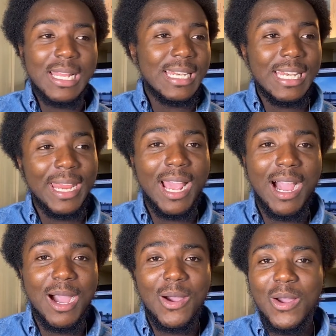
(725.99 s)
ni
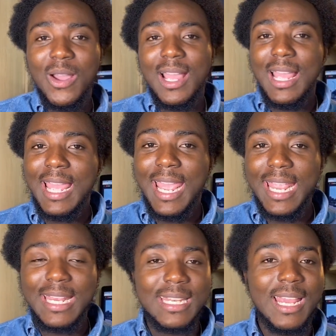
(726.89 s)
hao,
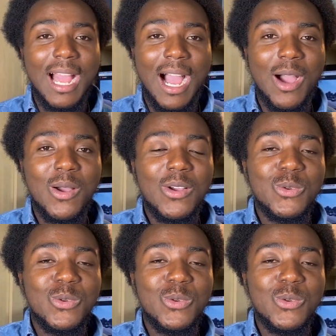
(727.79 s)
hey ni hao.